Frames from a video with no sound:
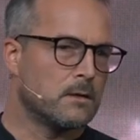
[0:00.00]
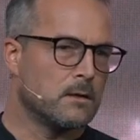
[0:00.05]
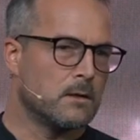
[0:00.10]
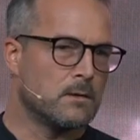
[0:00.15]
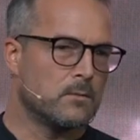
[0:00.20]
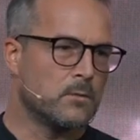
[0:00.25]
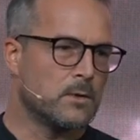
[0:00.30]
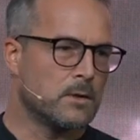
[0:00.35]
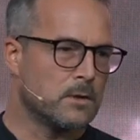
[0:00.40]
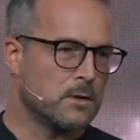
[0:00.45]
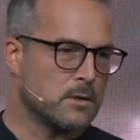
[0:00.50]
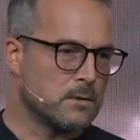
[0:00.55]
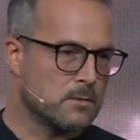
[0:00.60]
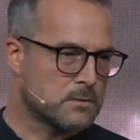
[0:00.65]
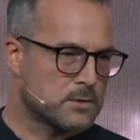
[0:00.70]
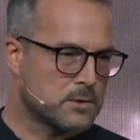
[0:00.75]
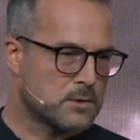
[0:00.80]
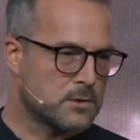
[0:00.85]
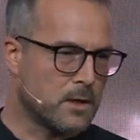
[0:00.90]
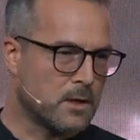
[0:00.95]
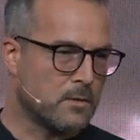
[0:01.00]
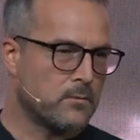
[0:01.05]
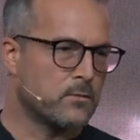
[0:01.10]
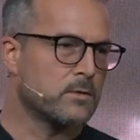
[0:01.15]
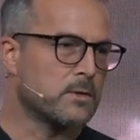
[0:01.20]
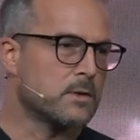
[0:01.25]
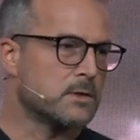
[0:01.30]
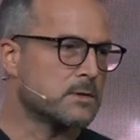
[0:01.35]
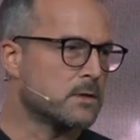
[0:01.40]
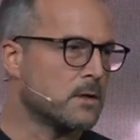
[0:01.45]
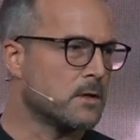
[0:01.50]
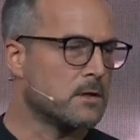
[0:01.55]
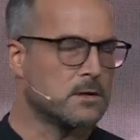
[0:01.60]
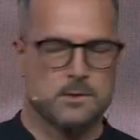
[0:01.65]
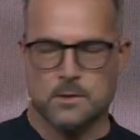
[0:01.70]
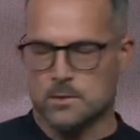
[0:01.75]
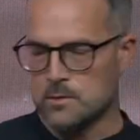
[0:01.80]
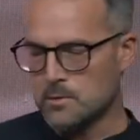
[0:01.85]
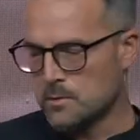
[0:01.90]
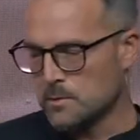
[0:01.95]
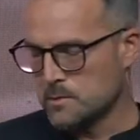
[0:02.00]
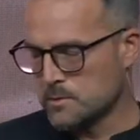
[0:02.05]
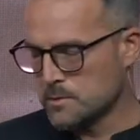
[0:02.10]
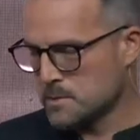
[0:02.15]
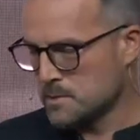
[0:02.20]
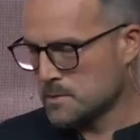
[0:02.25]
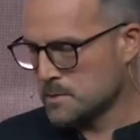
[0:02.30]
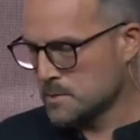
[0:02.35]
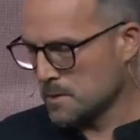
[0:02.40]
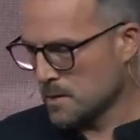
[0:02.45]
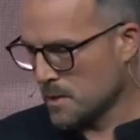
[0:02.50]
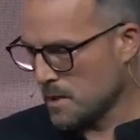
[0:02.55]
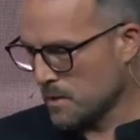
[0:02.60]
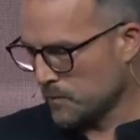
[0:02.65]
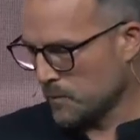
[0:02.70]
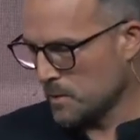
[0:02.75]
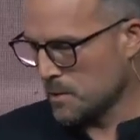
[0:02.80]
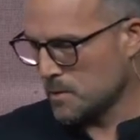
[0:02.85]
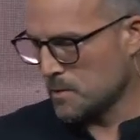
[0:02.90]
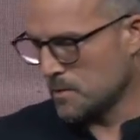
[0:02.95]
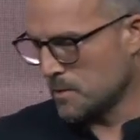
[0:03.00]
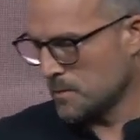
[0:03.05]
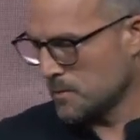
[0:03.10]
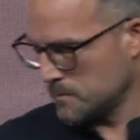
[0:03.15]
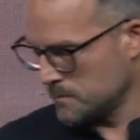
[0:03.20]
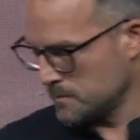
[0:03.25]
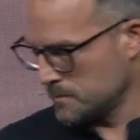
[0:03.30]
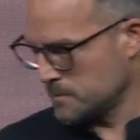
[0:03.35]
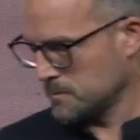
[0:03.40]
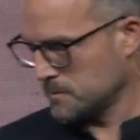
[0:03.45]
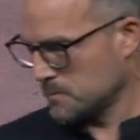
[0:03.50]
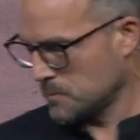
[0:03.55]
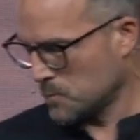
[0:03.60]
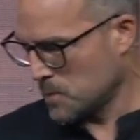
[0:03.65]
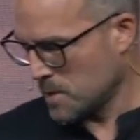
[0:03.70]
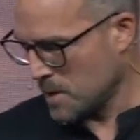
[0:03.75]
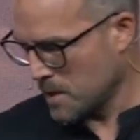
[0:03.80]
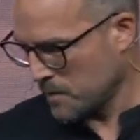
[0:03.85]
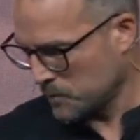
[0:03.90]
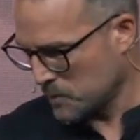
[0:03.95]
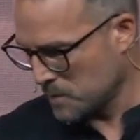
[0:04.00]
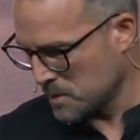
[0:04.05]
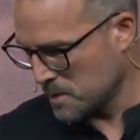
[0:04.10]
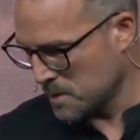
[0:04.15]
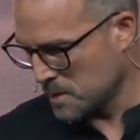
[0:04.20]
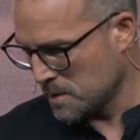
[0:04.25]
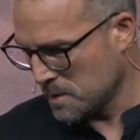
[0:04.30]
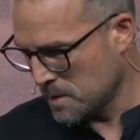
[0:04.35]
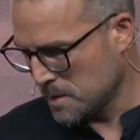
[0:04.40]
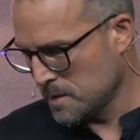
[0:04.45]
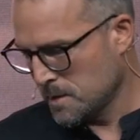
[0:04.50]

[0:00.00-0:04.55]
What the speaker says: and really strive for these kinds of goals. It's a lofty goal. We're after it.